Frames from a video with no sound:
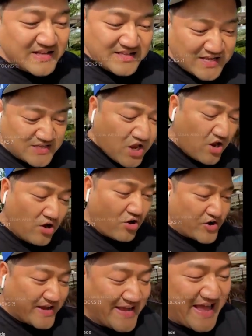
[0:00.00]
This is
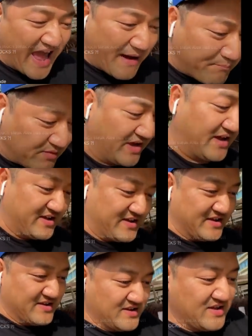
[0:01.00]
her gambling.